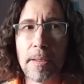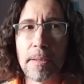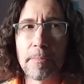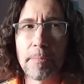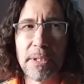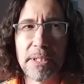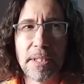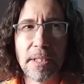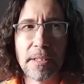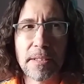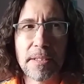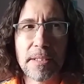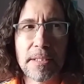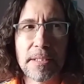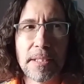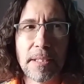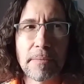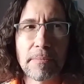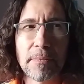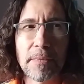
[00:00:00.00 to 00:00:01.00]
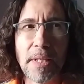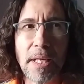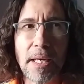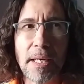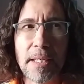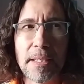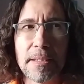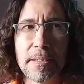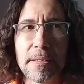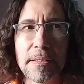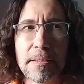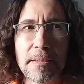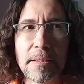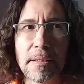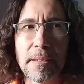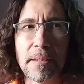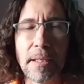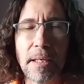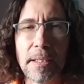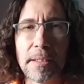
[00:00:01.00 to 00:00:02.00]
But there are just some lines
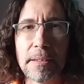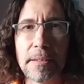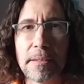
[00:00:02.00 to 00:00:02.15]
that I